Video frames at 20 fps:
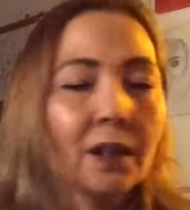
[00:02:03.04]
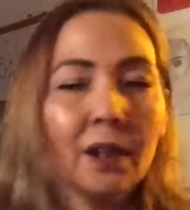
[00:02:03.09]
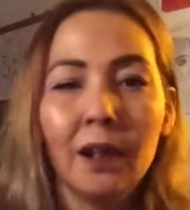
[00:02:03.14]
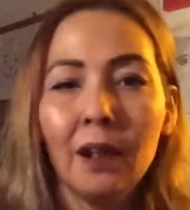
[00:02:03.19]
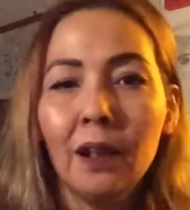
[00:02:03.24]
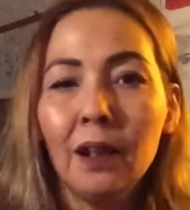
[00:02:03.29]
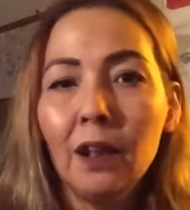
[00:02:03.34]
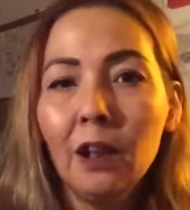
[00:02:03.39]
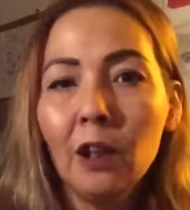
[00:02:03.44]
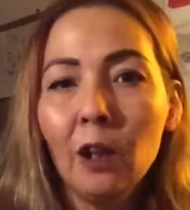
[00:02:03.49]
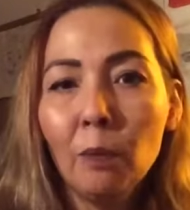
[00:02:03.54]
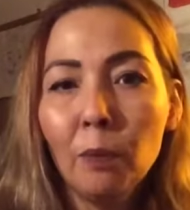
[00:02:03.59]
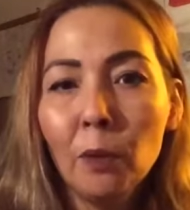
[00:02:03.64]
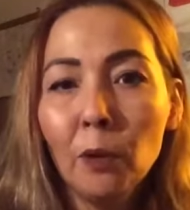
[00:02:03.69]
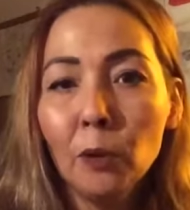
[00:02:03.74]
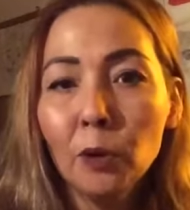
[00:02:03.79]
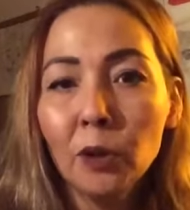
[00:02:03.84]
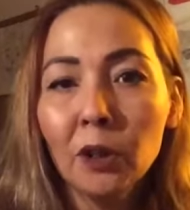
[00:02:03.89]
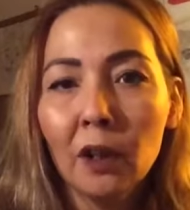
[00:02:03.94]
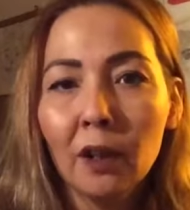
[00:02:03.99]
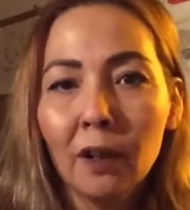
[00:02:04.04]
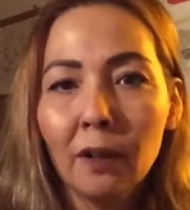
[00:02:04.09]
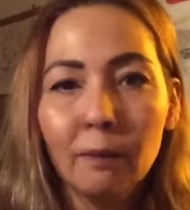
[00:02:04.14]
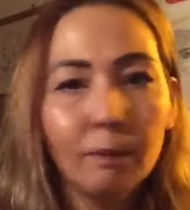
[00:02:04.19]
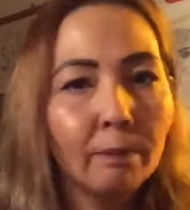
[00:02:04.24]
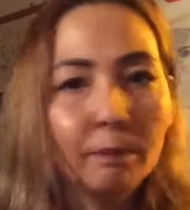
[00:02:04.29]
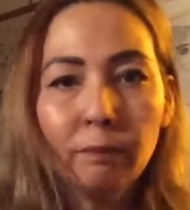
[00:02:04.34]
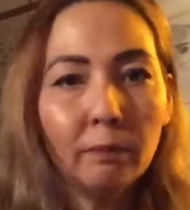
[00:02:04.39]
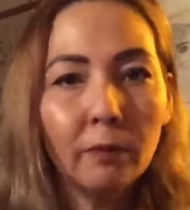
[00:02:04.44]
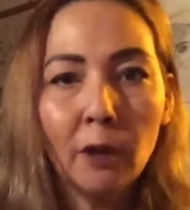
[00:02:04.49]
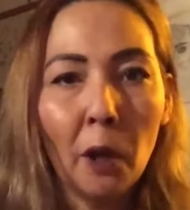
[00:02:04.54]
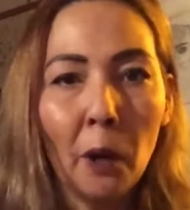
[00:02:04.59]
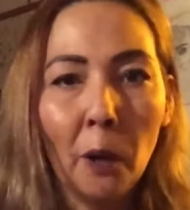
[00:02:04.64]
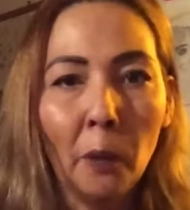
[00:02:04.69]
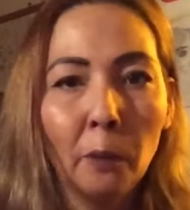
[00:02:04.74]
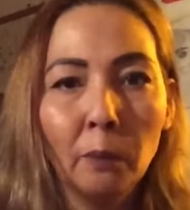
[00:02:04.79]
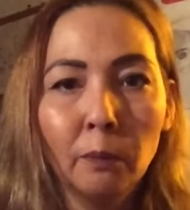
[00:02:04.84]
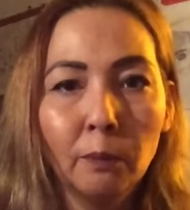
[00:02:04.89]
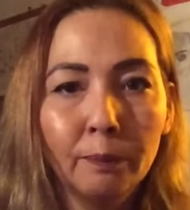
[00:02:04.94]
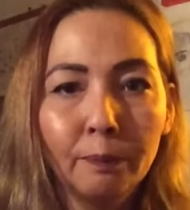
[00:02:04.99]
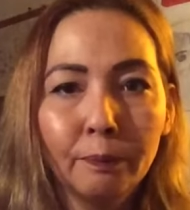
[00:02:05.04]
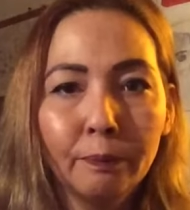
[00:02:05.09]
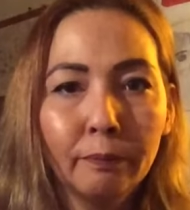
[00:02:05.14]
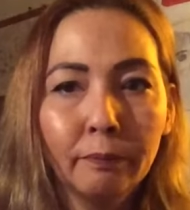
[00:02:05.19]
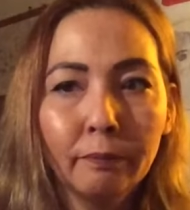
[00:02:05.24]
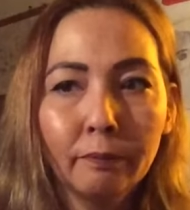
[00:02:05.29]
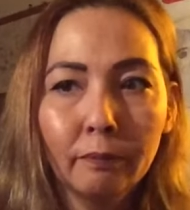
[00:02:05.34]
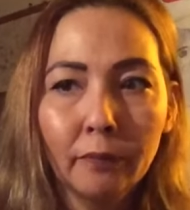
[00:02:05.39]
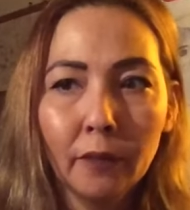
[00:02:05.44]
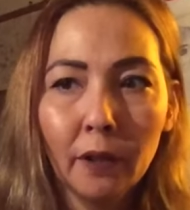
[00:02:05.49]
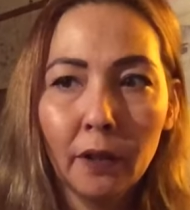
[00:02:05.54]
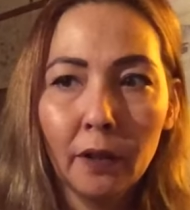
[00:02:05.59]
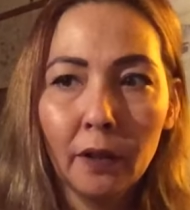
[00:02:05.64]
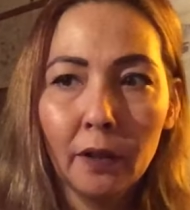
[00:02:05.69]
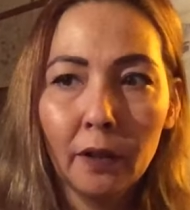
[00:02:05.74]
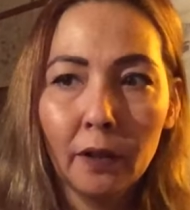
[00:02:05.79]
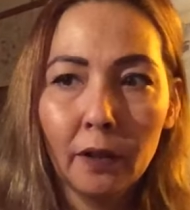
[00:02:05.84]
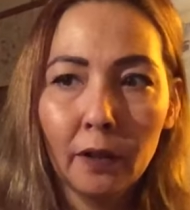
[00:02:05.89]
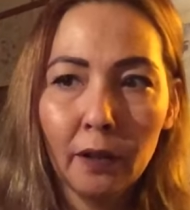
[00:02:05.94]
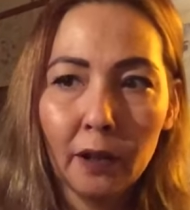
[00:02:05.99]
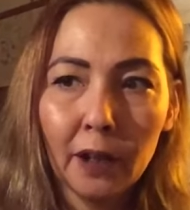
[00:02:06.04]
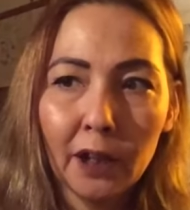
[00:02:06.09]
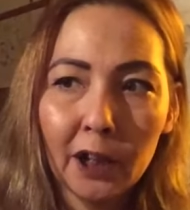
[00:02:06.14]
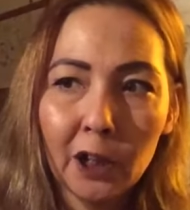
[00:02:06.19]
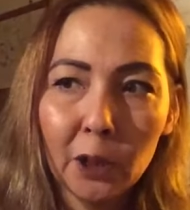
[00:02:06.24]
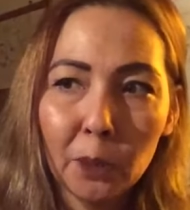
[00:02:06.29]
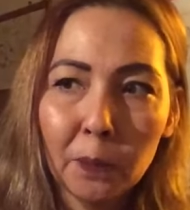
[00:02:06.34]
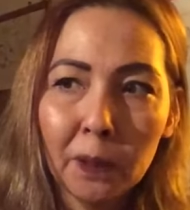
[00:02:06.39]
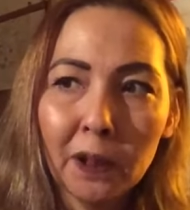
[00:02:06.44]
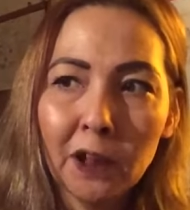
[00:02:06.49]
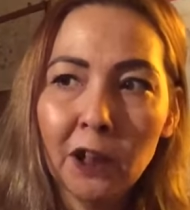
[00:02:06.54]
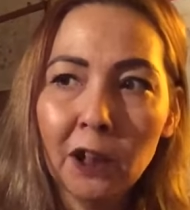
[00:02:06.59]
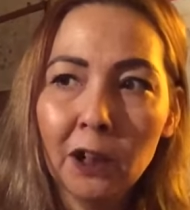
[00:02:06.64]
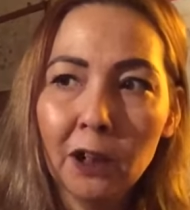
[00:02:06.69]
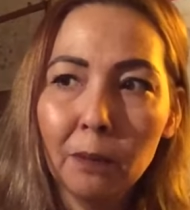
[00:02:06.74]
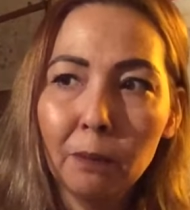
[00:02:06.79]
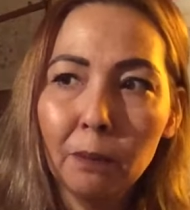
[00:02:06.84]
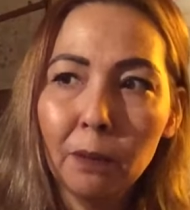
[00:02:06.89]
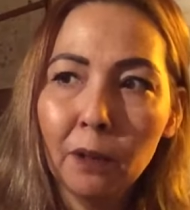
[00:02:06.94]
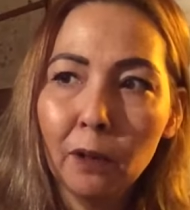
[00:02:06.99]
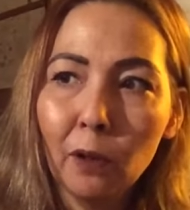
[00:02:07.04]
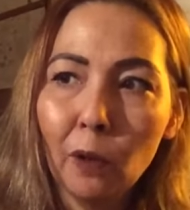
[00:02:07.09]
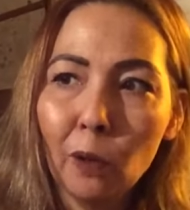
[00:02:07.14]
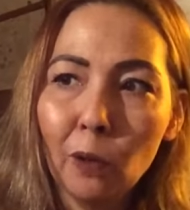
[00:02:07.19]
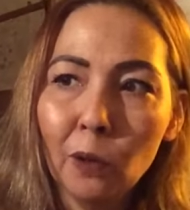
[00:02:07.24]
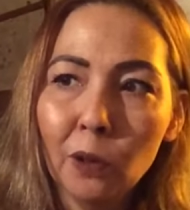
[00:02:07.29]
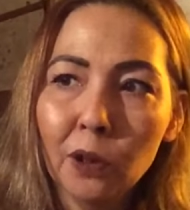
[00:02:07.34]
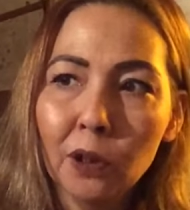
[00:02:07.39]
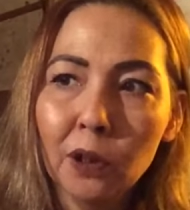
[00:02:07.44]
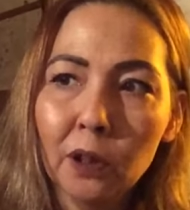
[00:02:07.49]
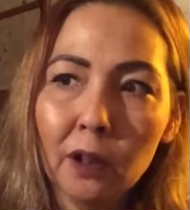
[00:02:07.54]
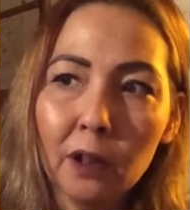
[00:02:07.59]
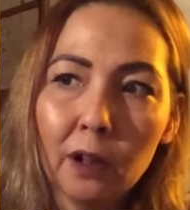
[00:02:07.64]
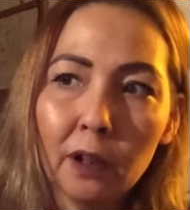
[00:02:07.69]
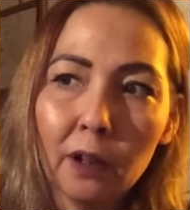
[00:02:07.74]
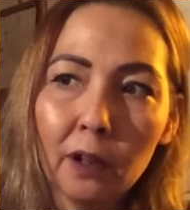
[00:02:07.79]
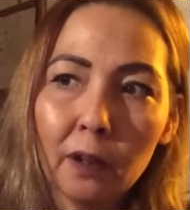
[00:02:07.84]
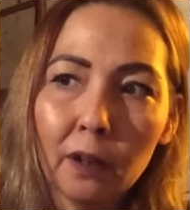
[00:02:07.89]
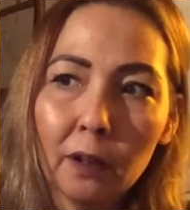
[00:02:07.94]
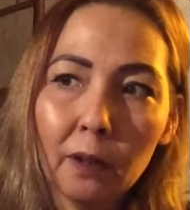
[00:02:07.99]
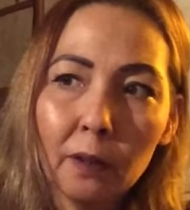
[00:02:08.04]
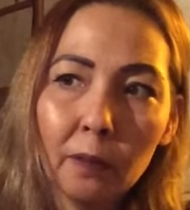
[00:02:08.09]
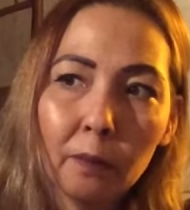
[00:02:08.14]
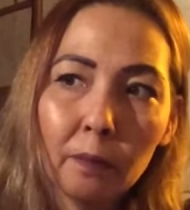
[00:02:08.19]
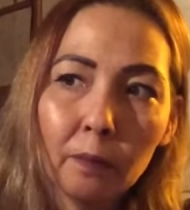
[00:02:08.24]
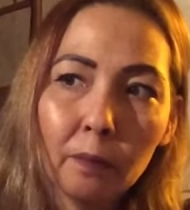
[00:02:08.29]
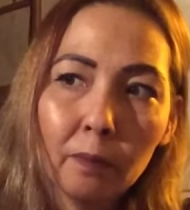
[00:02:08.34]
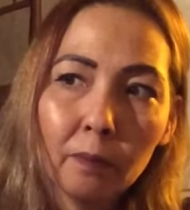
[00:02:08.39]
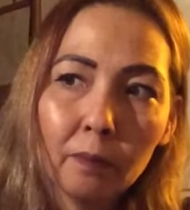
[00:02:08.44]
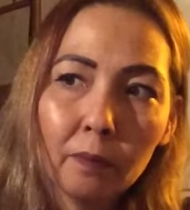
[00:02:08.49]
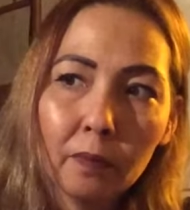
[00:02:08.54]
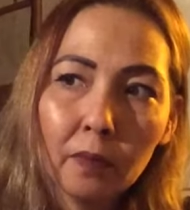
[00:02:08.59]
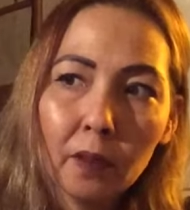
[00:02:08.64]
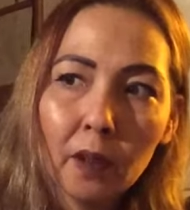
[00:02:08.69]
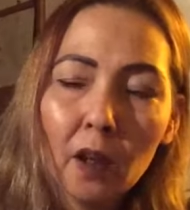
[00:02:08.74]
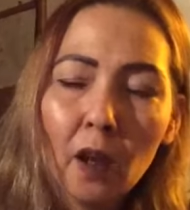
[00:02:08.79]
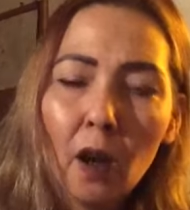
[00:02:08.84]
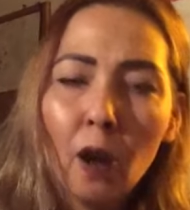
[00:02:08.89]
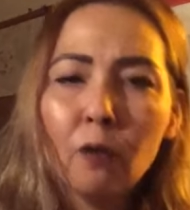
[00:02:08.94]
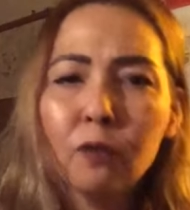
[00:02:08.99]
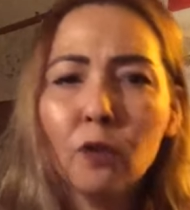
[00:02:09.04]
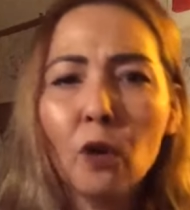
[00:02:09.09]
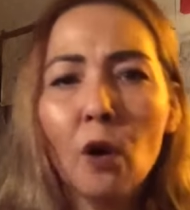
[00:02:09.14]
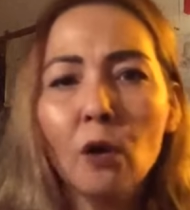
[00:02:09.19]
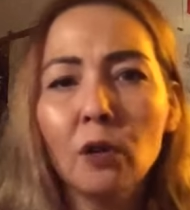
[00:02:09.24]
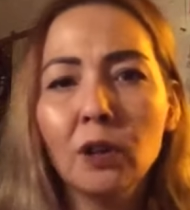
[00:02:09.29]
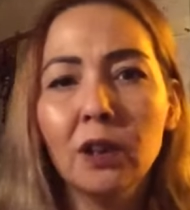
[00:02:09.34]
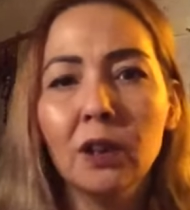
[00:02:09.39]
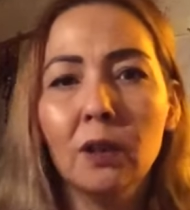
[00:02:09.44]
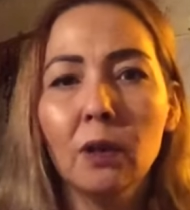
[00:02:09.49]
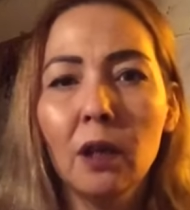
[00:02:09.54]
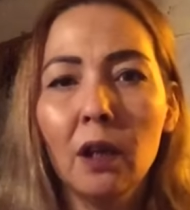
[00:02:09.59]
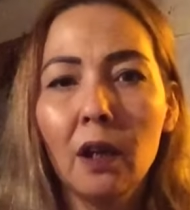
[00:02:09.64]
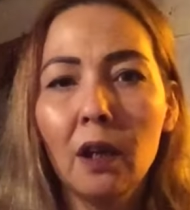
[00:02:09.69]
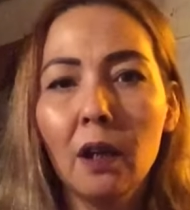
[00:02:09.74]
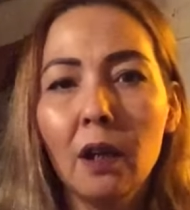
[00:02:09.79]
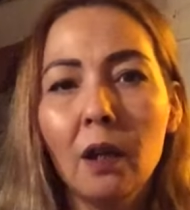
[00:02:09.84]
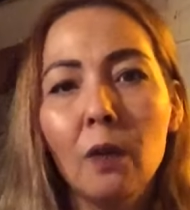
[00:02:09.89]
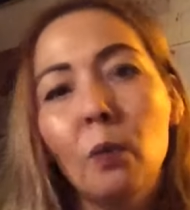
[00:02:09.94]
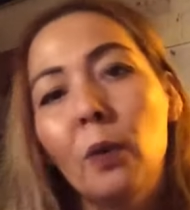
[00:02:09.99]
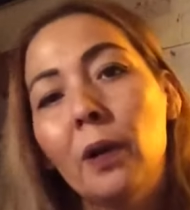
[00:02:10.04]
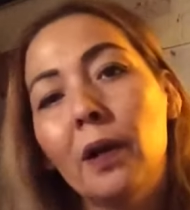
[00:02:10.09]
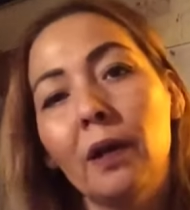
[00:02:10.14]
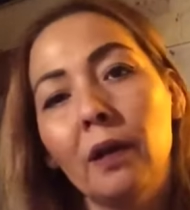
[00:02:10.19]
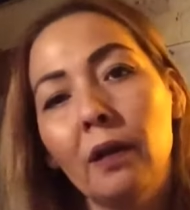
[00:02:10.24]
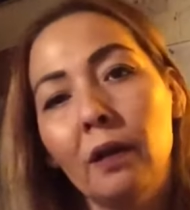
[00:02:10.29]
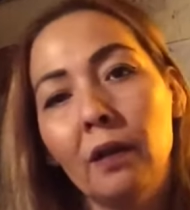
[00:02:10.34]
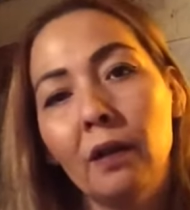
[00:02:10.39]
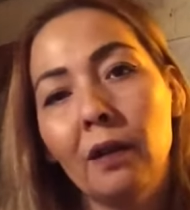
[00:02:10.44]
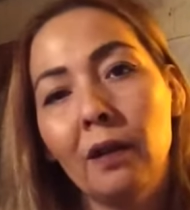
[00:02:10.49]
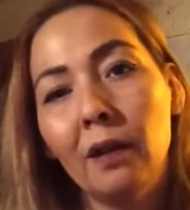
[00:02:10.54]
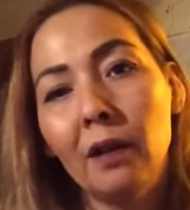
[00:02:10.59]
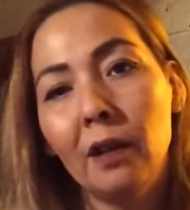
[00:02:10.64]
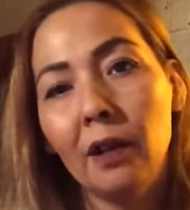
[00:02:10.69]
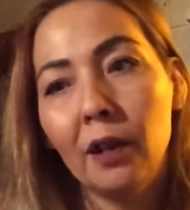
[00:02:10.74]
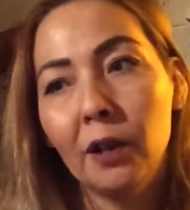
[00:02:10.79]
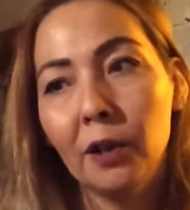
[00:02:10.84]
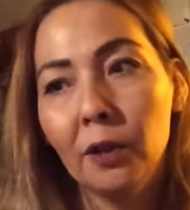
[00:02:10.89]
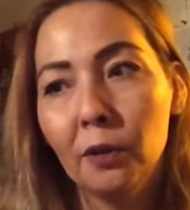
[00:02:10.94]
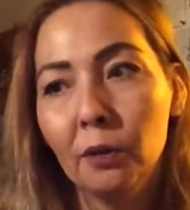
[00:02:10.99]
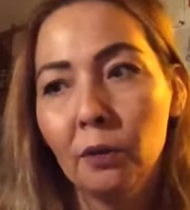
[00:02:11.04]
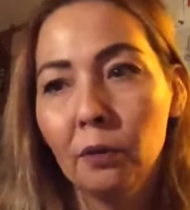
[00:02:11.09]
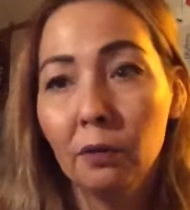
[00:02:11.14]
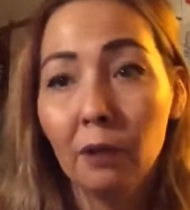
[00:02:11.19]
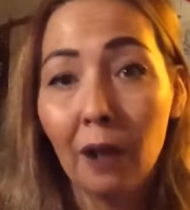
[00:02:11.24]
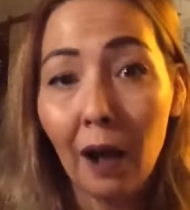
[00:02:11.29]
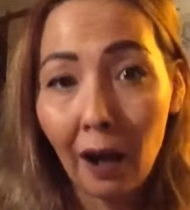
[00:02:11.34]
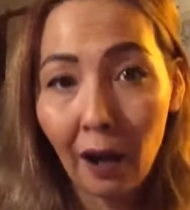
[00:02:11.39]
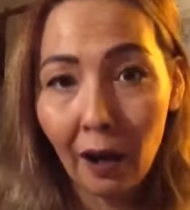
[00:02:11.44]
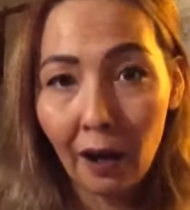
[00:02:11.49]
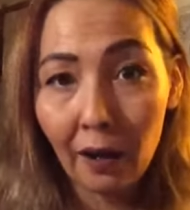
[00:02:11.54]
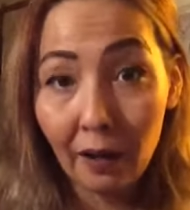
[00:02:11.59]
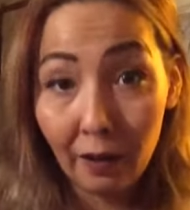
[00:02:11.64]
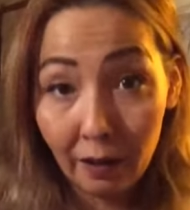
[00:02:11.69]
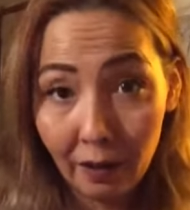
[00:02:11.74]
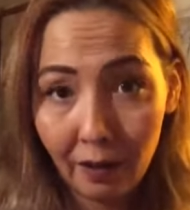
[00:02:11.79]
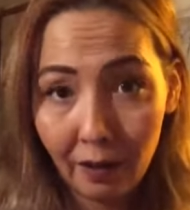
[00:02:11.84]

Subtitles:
it an ego booster? No. Especially because, of course, when I